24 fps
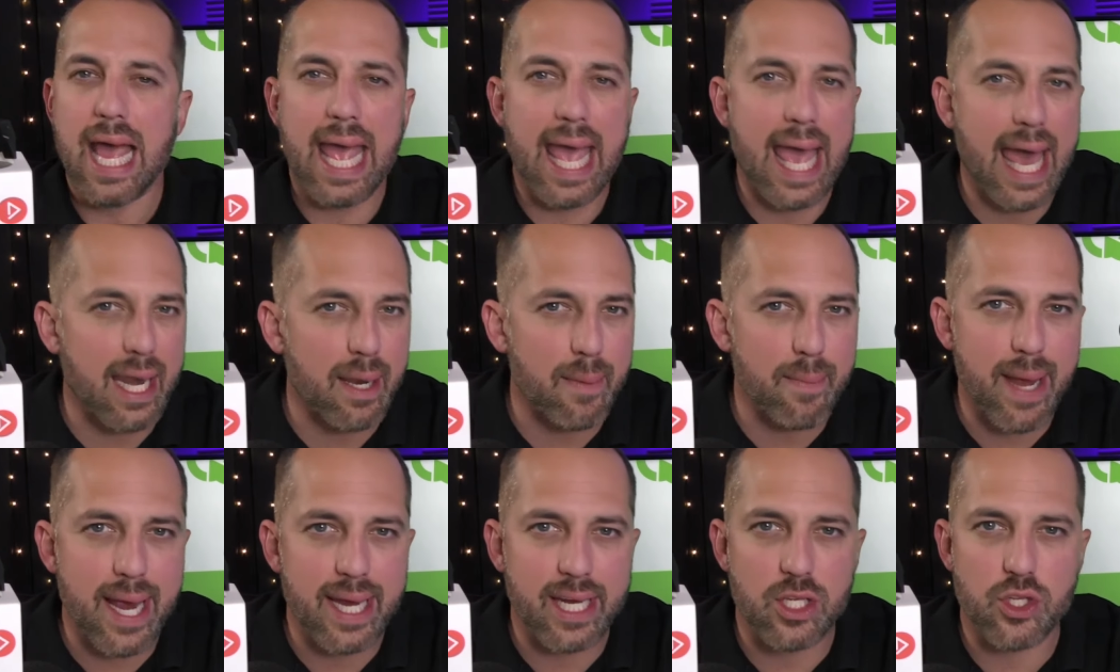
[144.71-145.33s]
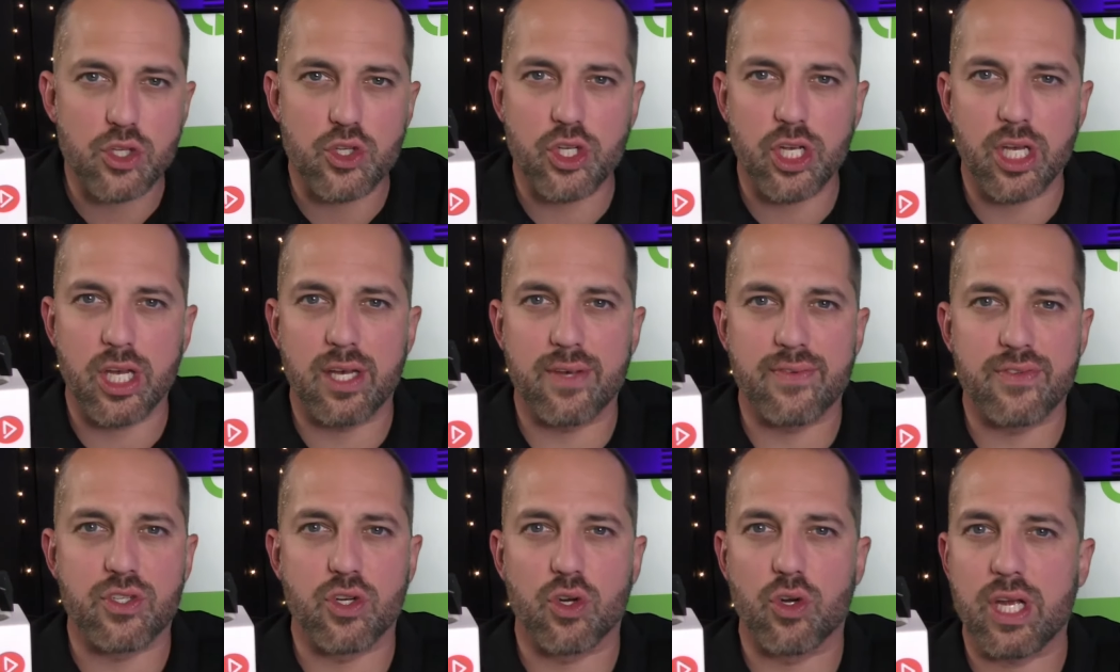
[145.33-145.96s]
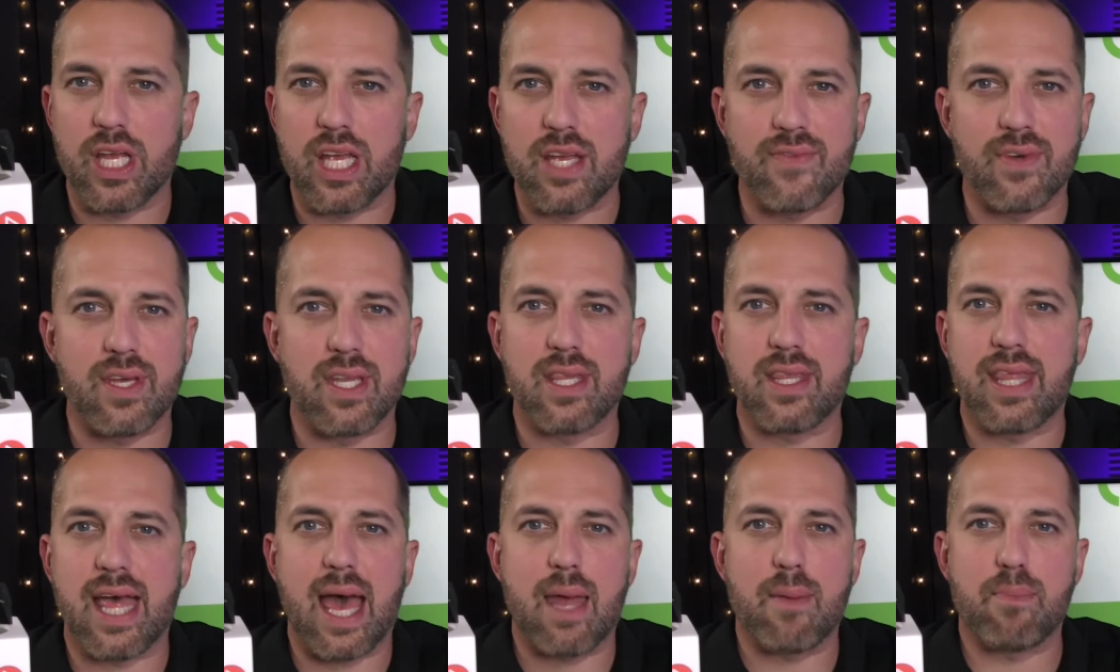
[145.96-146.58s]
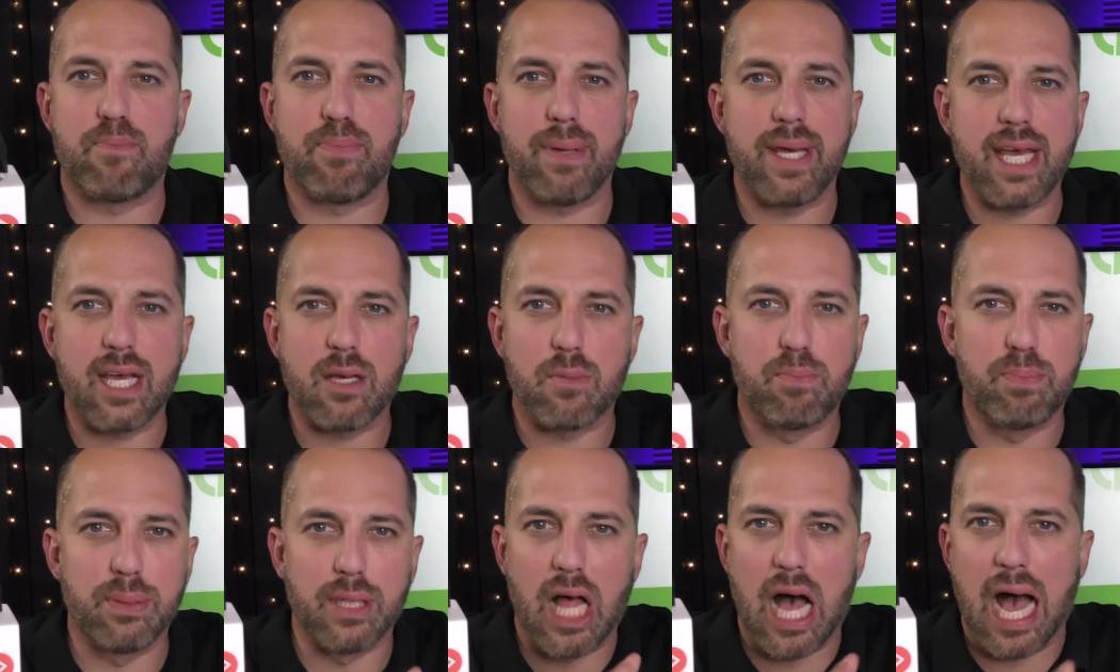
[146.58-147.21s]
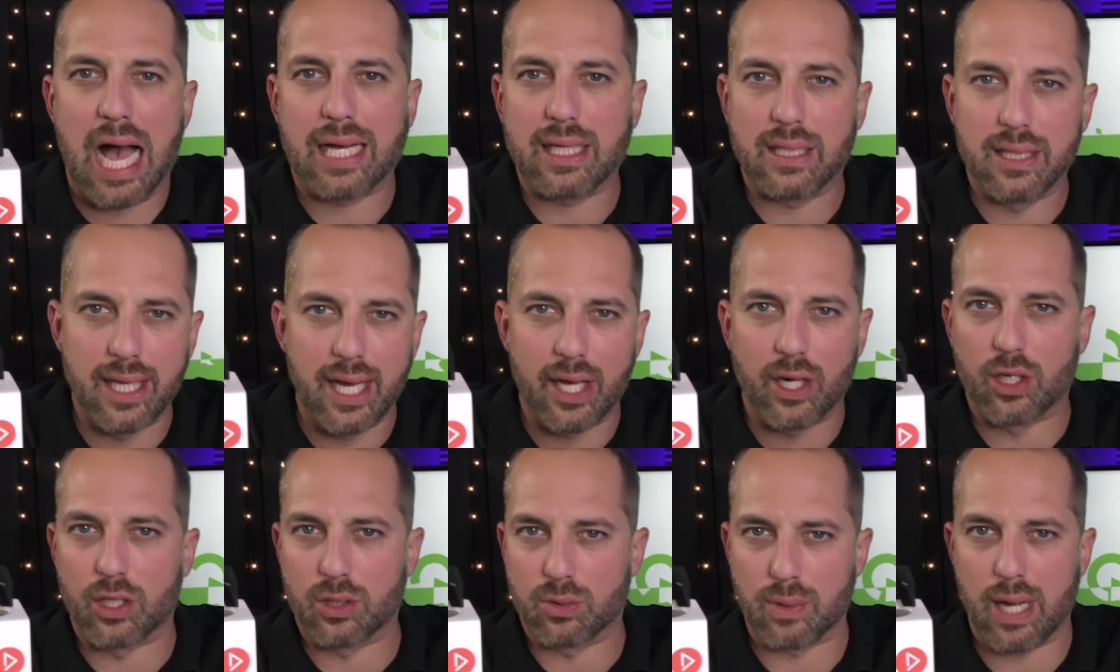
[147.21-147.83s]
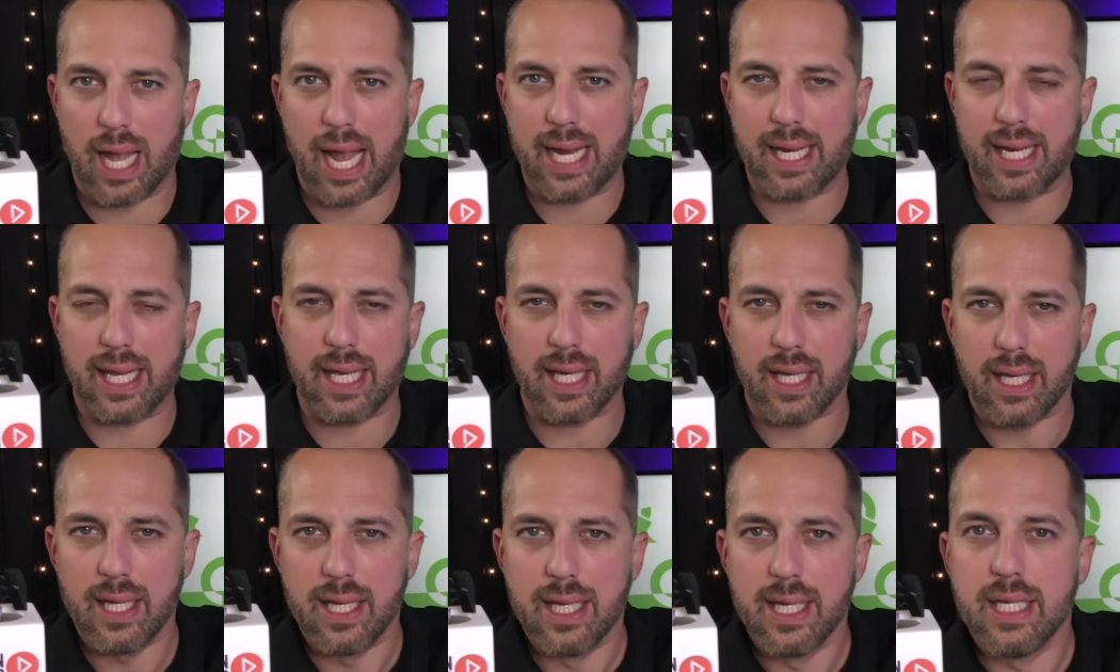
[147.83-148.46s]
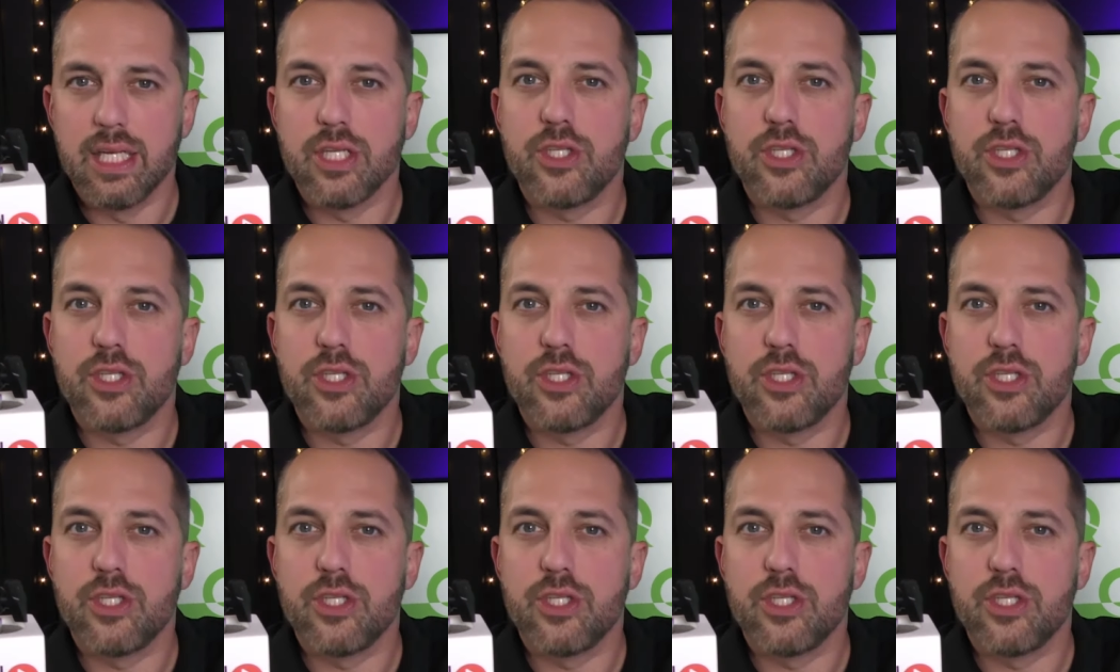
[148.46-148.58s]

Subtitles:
animated GIFs, or even that big block letter writing